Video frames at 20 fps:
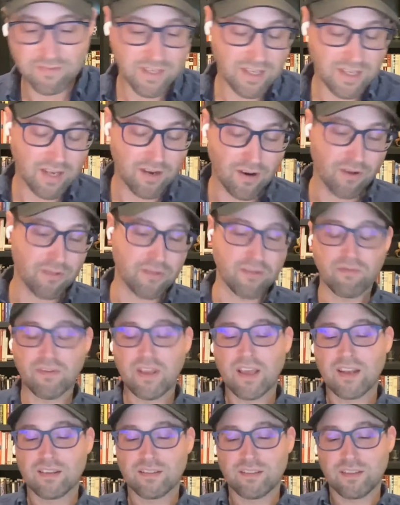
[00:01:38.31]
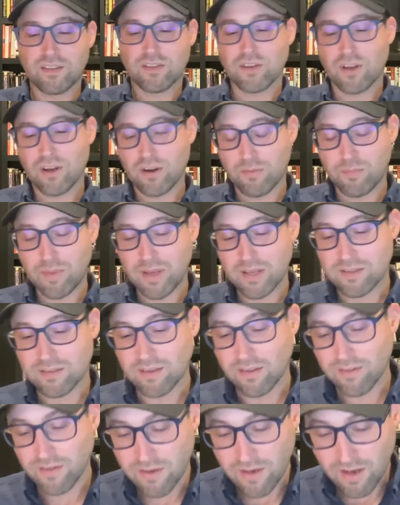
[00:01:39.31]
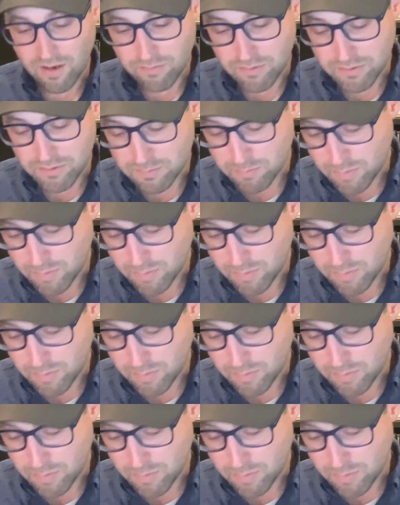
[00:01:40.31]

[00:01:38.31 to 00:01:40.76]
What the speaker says: King Arthur fantasy show based on the novels